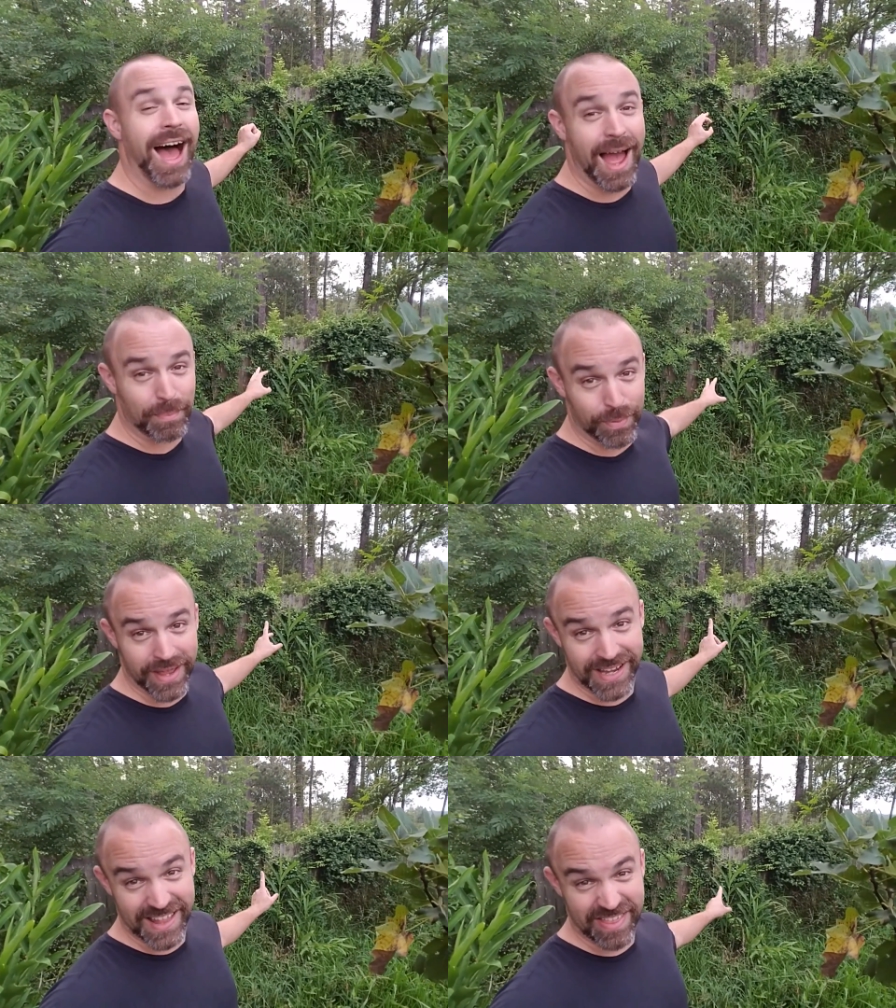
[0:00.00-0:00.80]
I
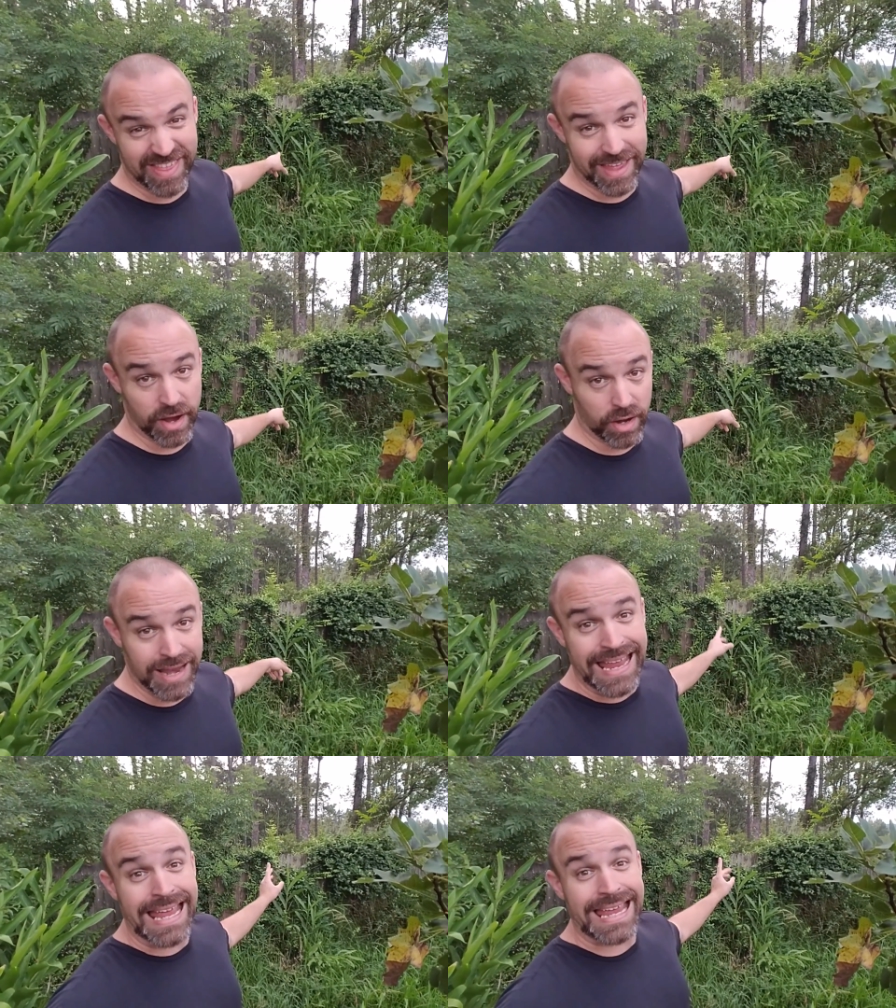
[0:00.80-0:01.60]
planted it there.
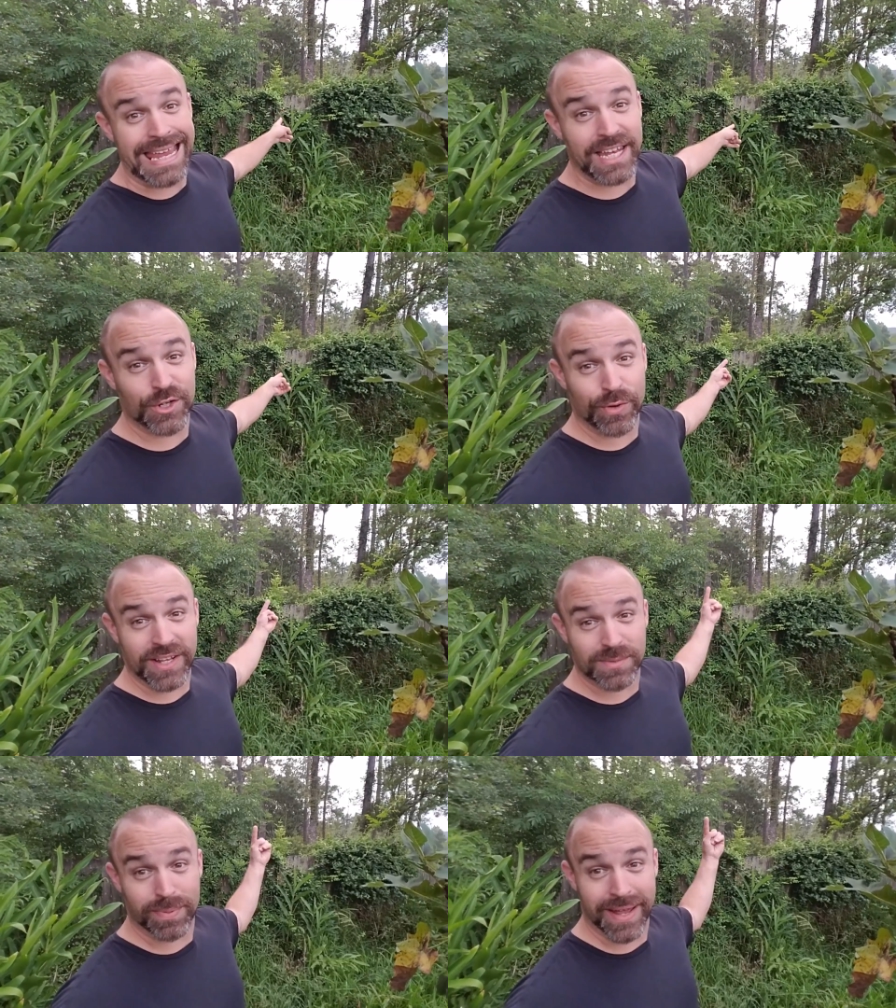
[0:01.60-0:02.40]
It
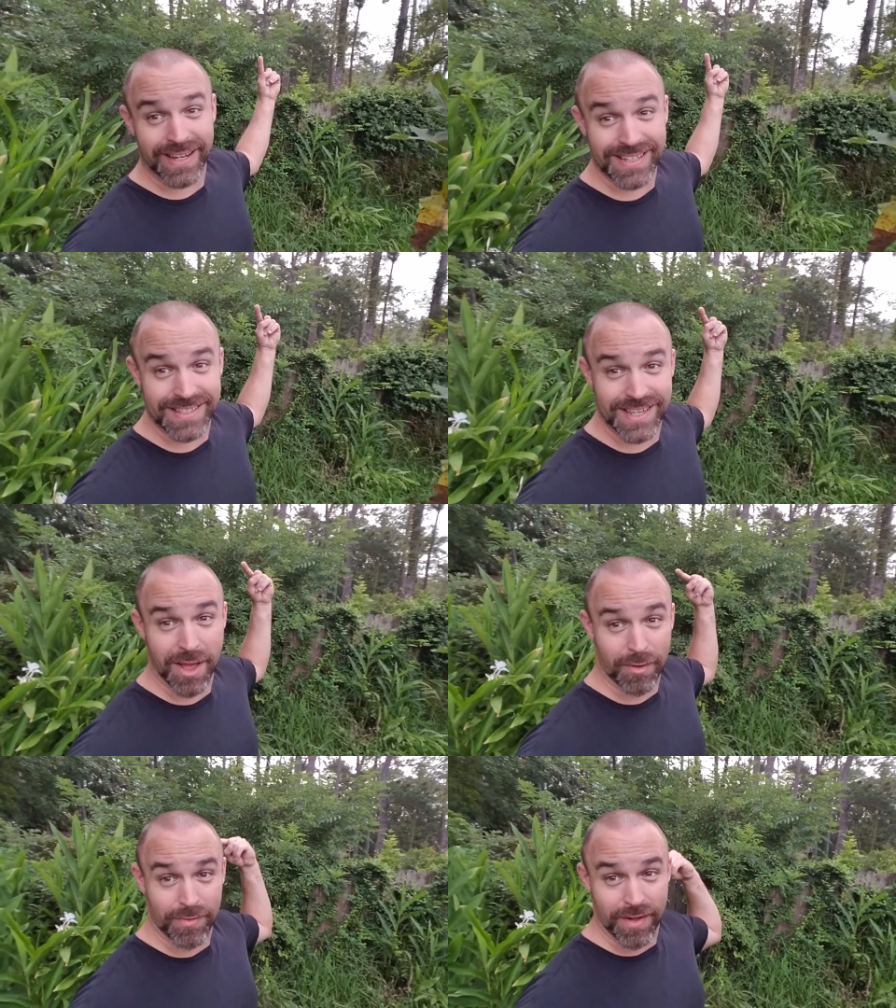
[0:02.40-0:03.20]
transplanted
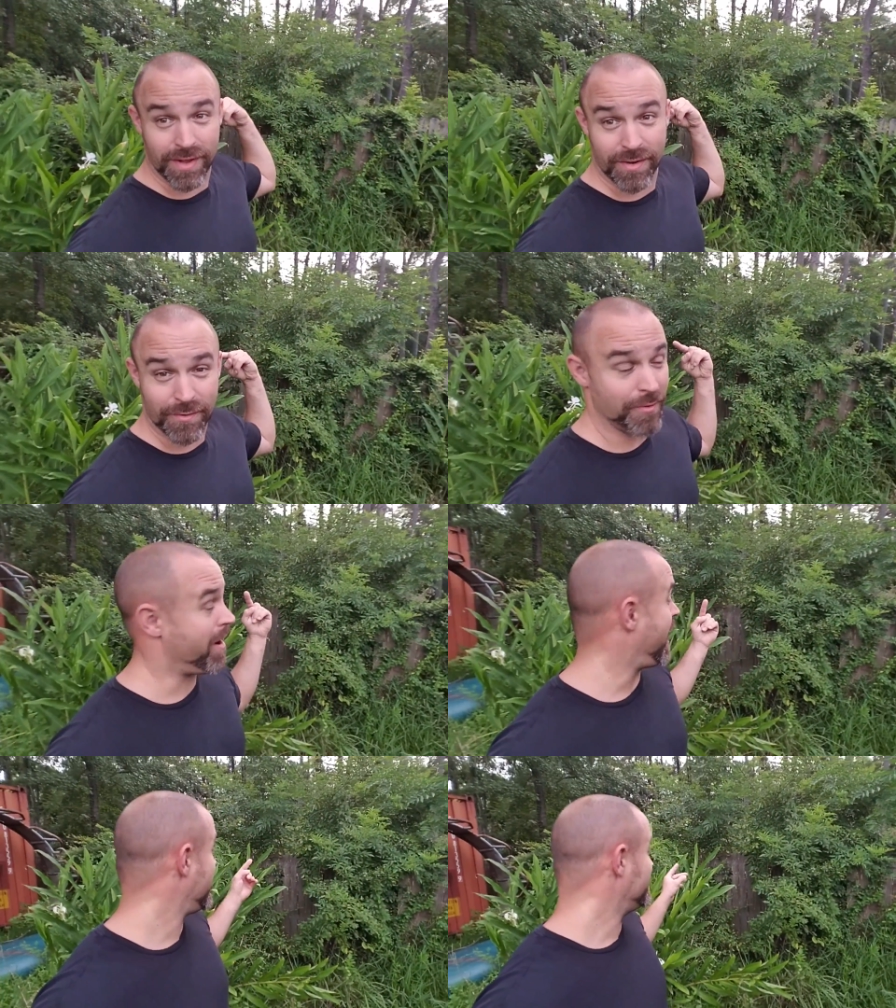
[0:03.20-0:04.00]
itself
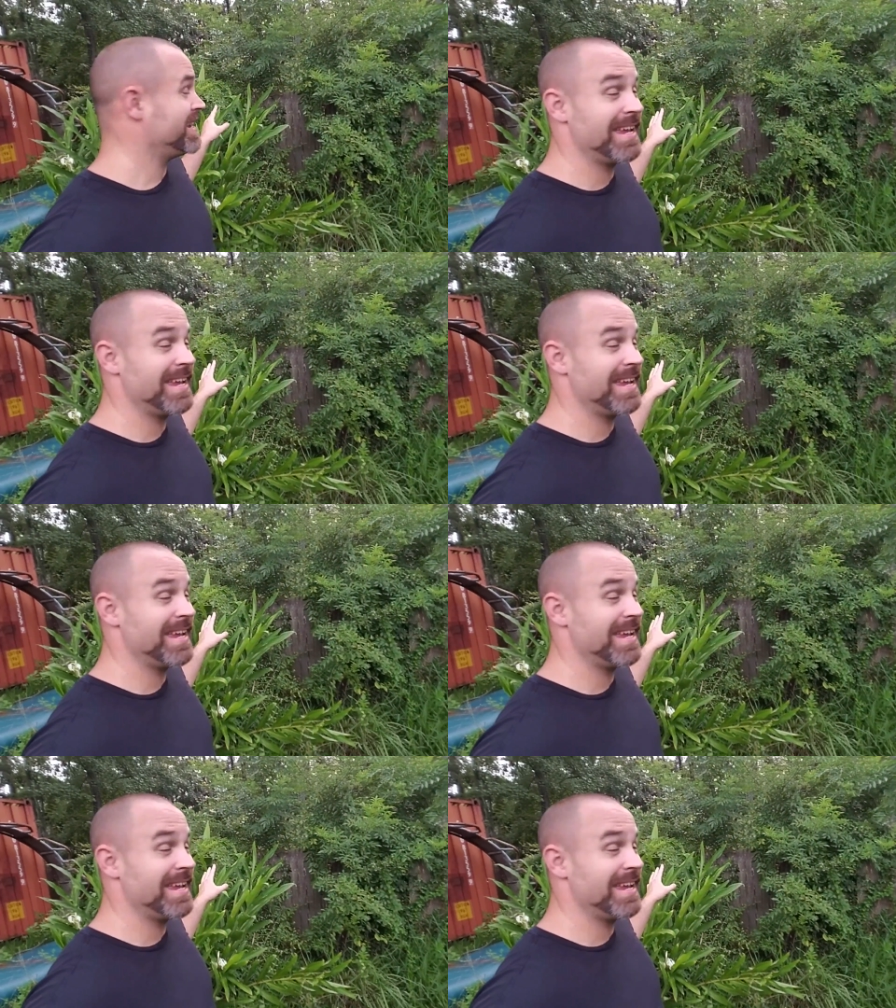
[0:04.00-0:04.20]
right